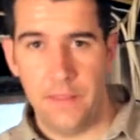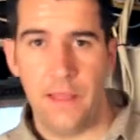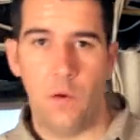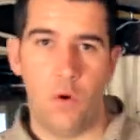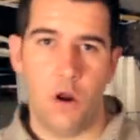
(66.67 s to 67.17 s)

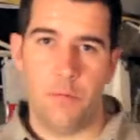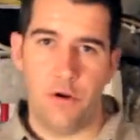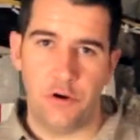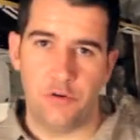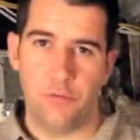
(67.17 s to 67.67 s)
That water
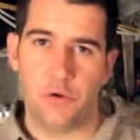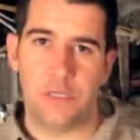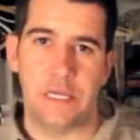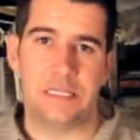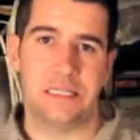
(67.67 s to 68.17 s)
pressure in most
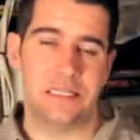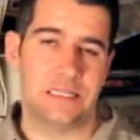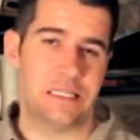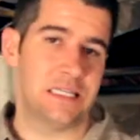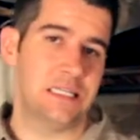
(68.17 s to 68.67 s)
cases is
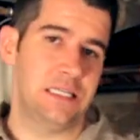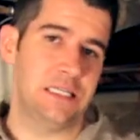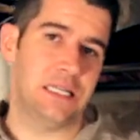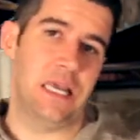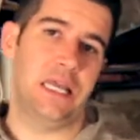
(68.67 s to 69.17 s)
60
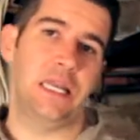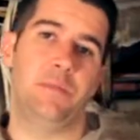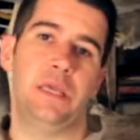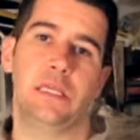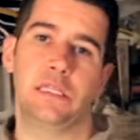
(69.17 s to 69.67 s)
to
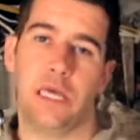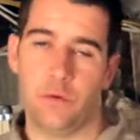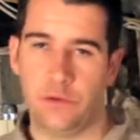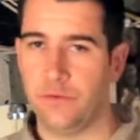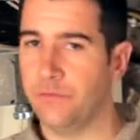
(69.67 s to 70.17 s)
80 psi,
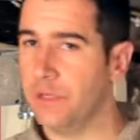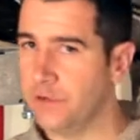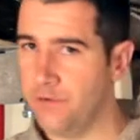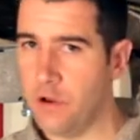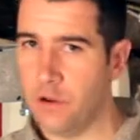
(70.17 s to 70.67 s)
which is really
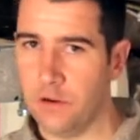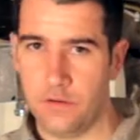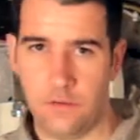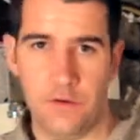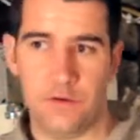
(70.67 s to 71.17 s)
strong. It's
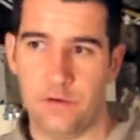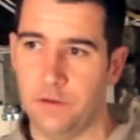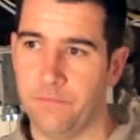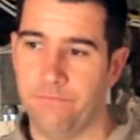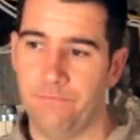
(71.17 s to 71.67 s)
the reason
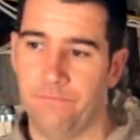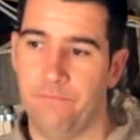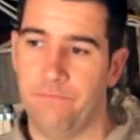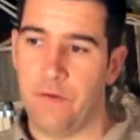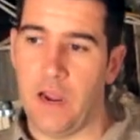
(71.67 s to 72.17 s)
a
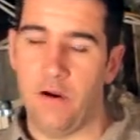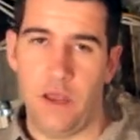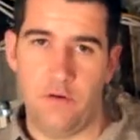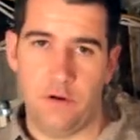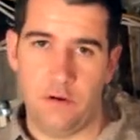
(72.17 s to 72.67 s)
fire
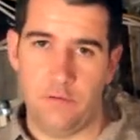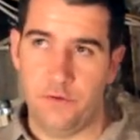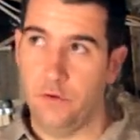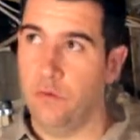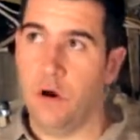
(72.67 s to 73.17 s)
hydrant can
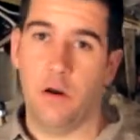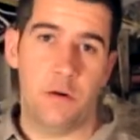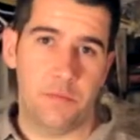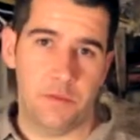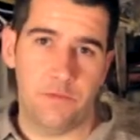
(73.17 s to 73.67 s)
shoot water
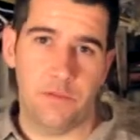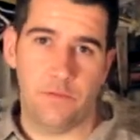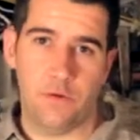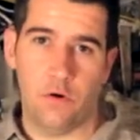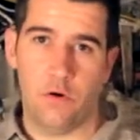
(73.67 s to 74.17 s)
up to the 5th
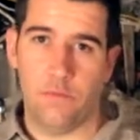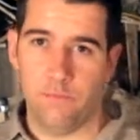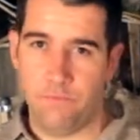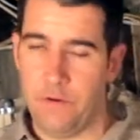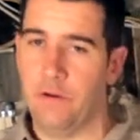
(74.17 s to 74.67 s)
floor.
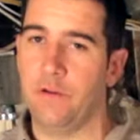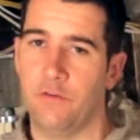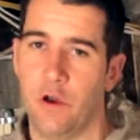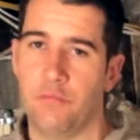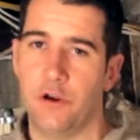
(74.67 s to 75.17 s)
Very
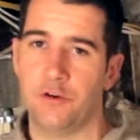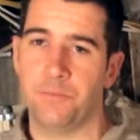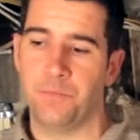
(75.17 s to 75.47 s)
strong pressure.